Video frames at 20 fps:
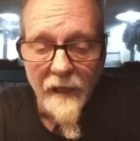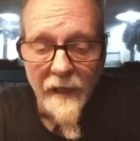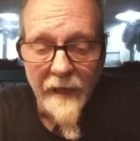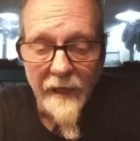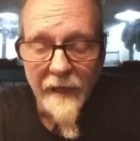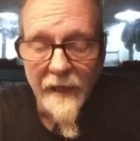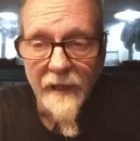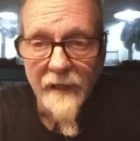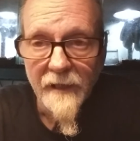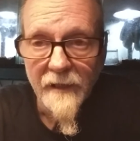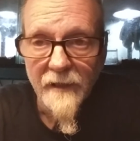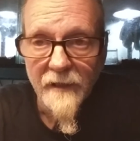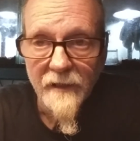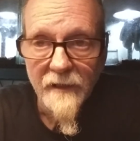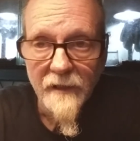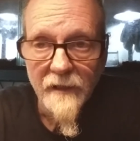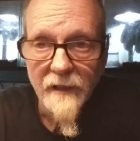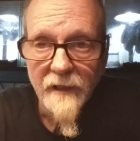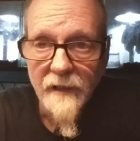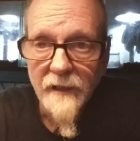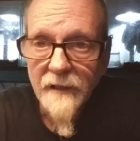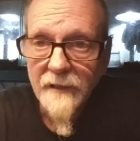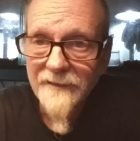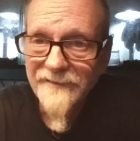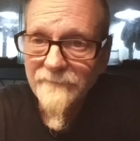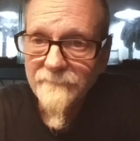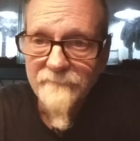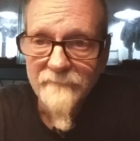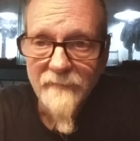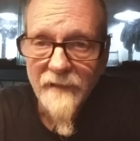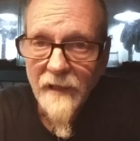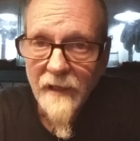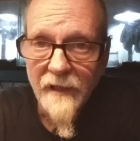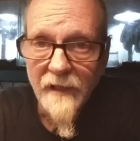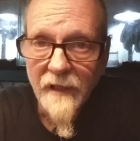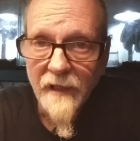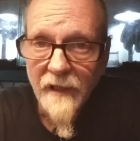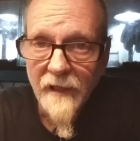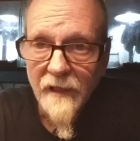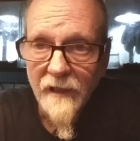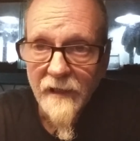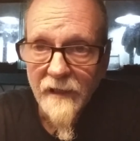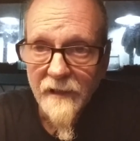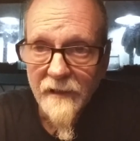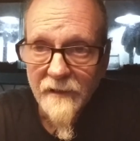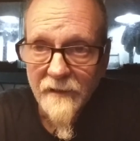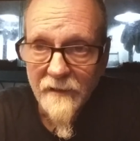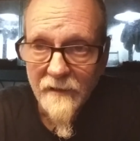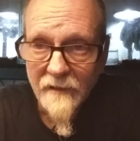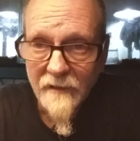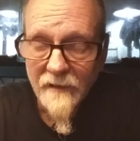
and I had